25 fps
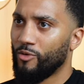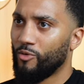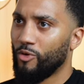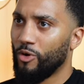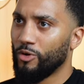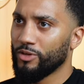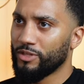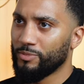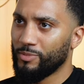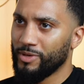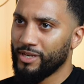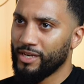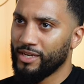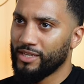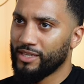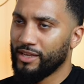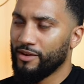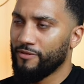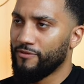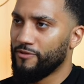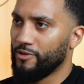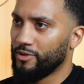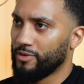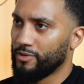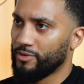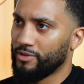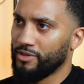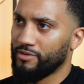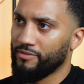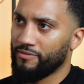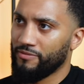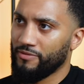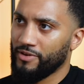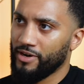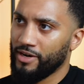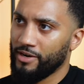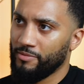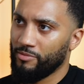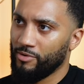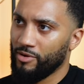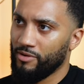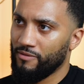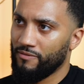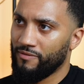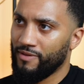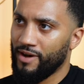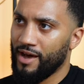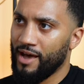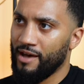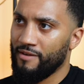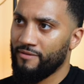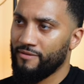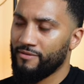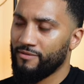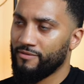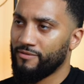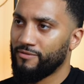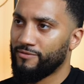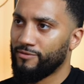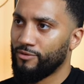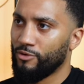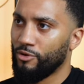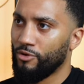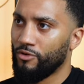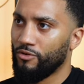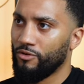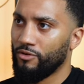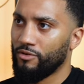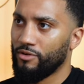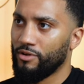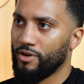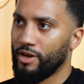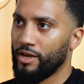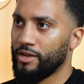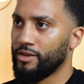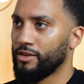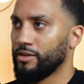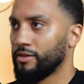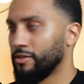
What has been the difference between 3.5, 4, and